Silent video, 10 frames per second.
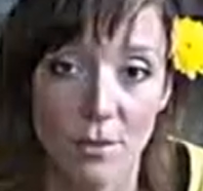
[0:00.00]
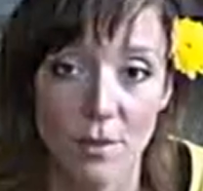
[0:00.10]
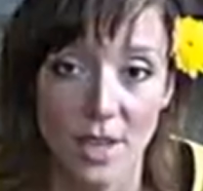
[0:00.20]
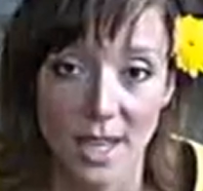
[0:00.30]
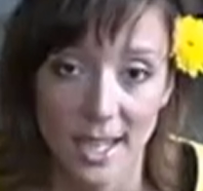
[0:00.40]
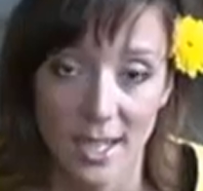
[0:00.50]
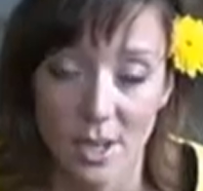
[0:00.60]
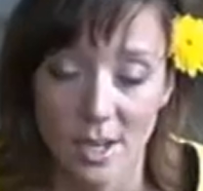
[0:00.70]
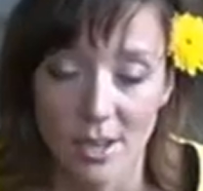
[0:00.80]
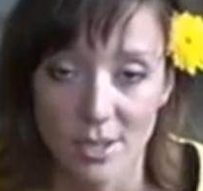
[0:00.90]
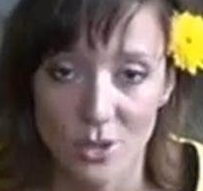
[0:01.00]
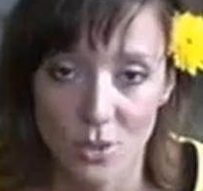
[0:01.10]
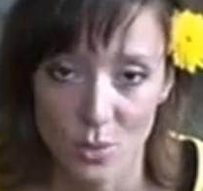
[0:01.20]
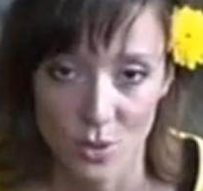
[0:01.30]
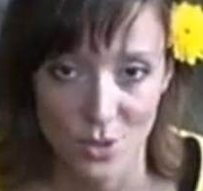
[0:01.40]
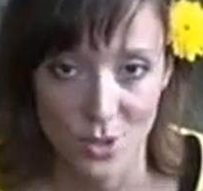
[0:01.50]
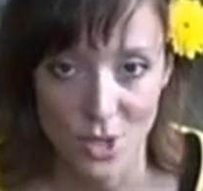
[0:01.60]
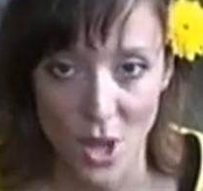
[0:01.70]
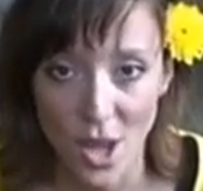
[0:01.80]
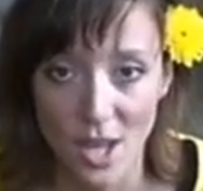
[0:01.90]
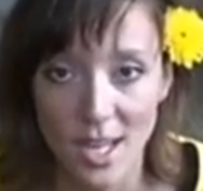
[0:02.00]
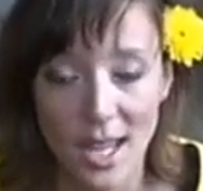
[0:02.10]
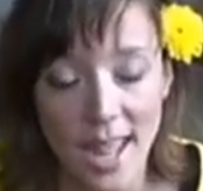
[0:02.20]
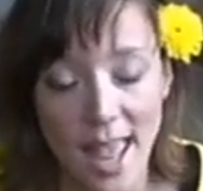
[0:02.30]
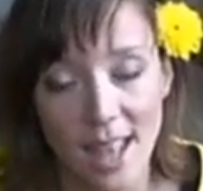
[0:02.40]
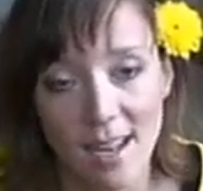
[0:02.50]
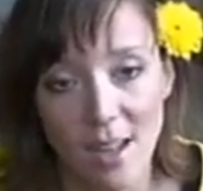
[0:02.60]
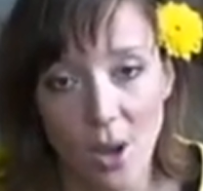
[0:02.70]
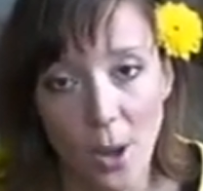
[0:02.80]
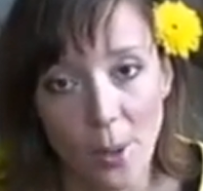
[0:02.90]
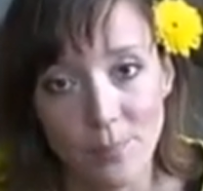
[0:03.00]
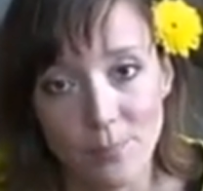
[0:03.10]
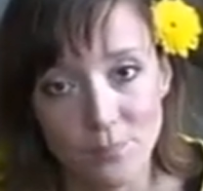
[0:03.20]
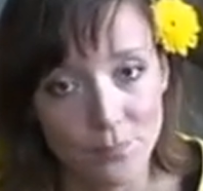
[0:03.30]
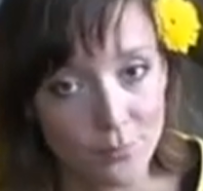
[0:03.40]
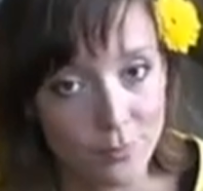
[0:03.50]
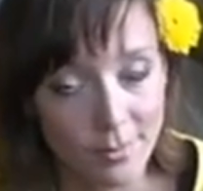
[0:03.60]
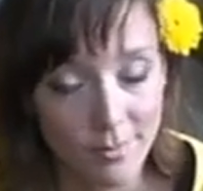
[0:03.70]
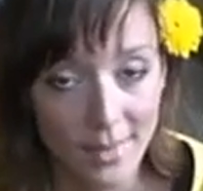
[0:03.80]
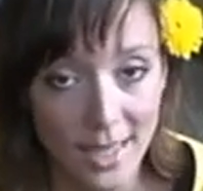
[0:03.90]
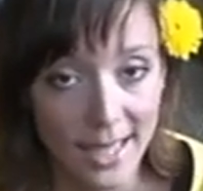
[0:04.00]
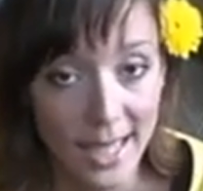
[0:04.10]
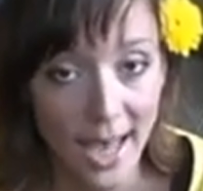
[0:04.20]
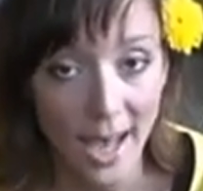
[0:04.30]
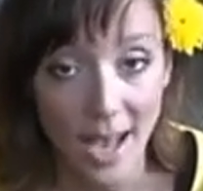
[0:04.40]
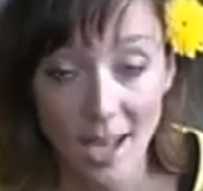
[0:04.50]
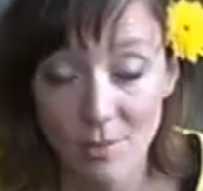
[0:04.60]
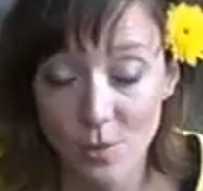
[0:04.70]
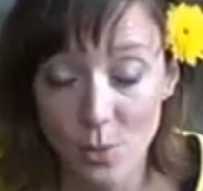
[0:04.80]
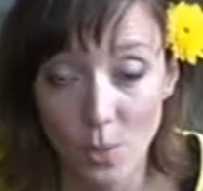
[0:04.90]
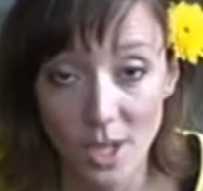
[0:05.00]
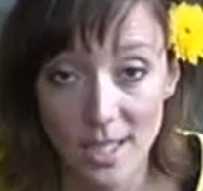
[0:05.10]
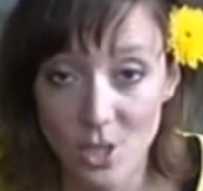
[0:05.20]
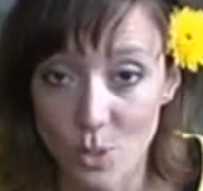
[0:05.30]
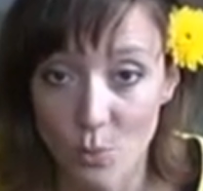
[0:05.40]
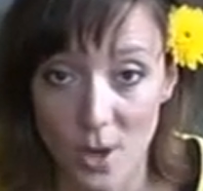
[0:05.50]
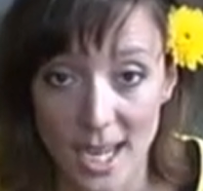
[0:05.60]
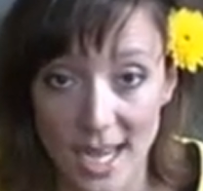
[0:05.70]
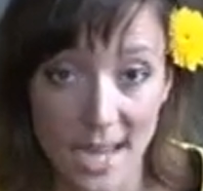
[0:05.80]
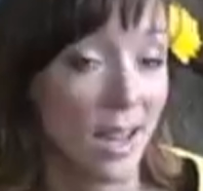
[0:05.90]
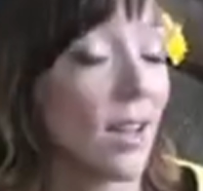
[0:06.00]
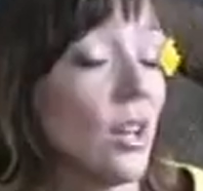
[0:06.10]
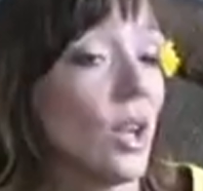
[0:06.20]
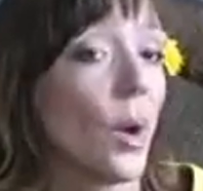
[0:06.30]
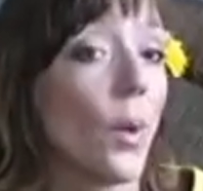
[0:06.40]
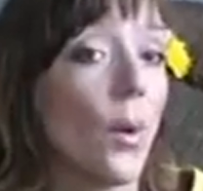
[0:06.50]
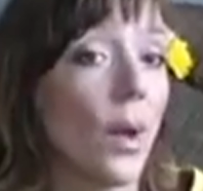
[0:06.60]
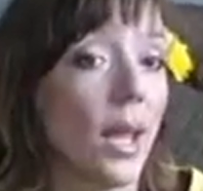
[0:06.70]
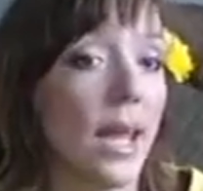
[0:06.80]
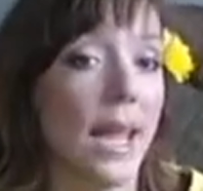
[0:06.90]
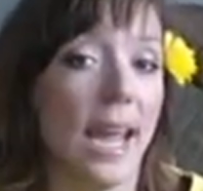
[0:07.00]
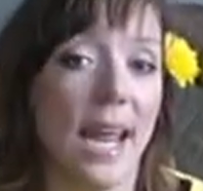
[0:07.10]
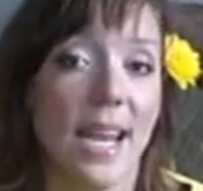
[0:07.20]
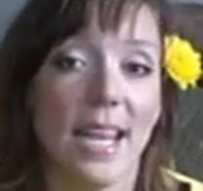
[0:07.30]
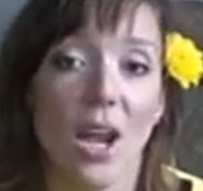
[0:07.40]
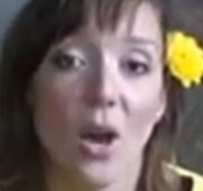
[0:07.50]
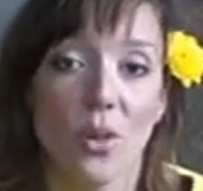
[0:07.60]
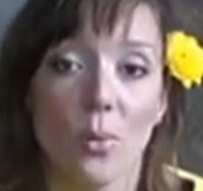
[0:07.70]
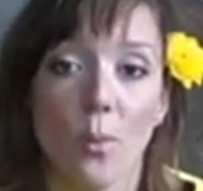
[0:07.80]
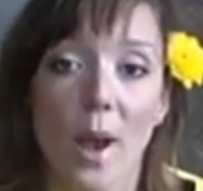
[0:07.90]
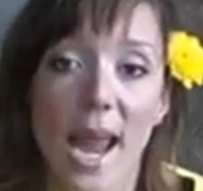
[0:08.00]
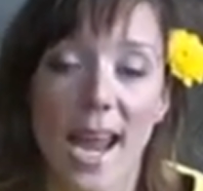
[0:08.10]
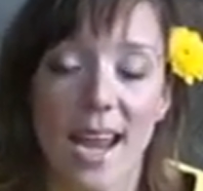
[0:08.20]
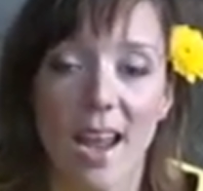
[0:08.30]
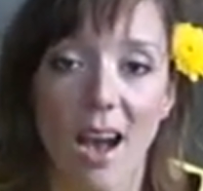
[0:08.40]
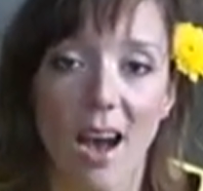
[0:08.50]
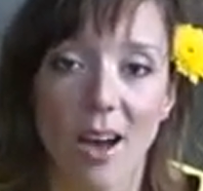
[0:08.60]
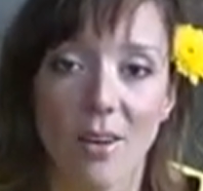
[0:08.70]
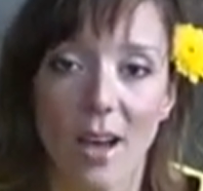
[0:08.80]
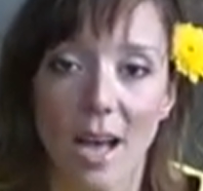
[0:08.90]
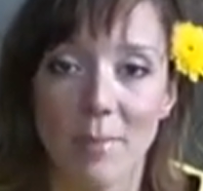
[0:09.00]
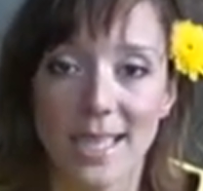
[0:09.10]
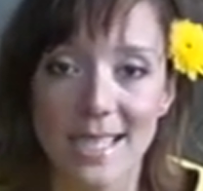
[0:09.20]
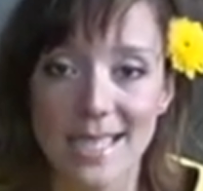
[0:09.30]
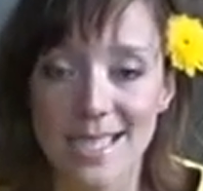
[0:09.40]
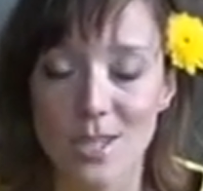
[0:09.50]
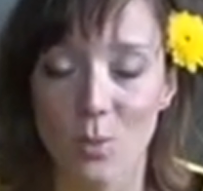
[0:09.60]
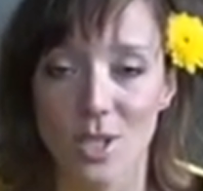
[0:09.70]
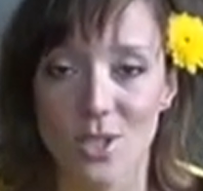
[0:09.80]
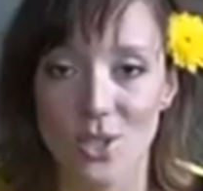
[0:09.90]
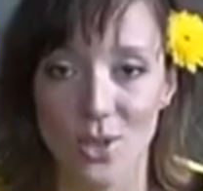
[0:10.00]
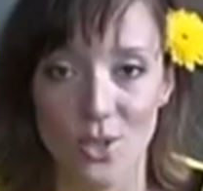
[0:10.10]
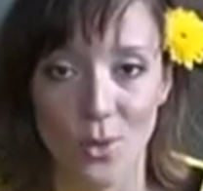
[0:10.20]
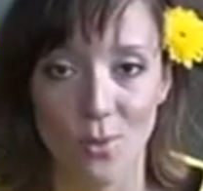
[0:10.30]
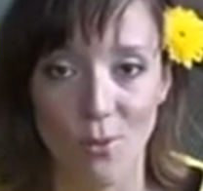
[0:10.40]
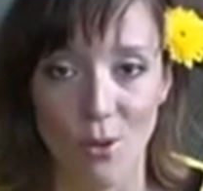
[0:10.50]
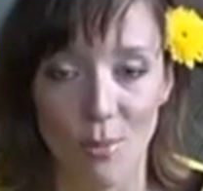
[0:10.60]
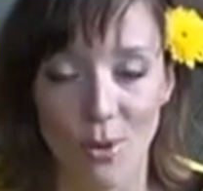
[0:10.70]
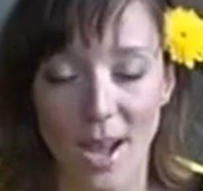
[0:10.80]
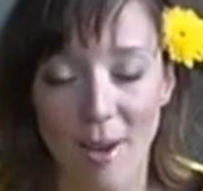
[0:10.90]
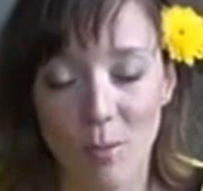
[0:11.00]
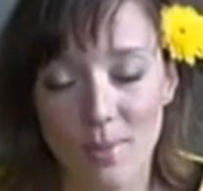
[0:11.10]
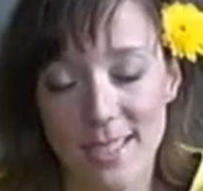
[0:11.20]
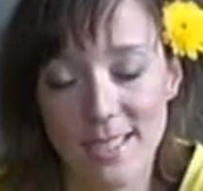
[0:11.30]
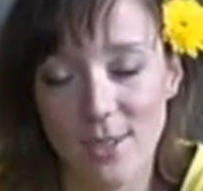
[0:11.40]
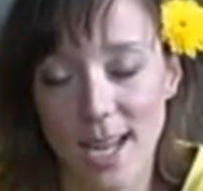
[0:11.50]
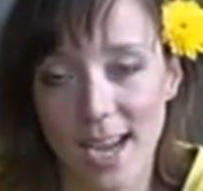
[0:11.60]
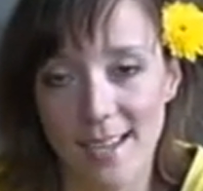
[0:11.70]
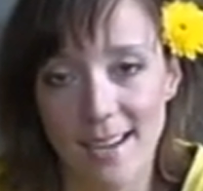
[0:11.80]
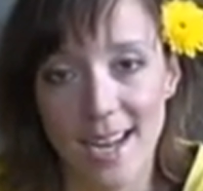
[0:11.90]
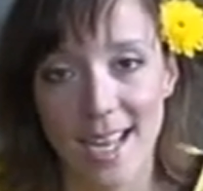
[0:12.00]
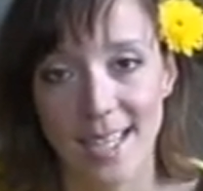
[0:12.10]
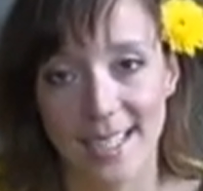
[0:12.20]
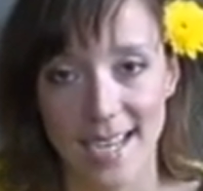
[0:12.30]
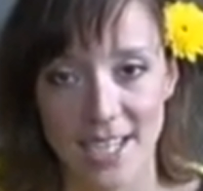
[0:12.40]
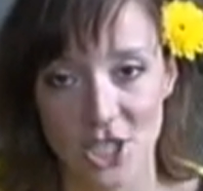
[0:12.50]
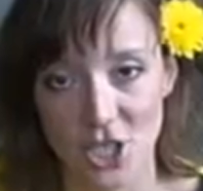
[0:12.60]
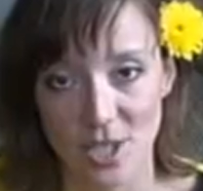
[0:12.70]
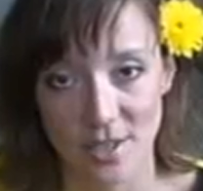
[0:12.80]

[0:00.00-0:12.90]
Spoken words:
feeling towards the sun. And yeah, if you want to interpret it, you know, any other way, I mean, this is what songs are for. But I hope that you like that I share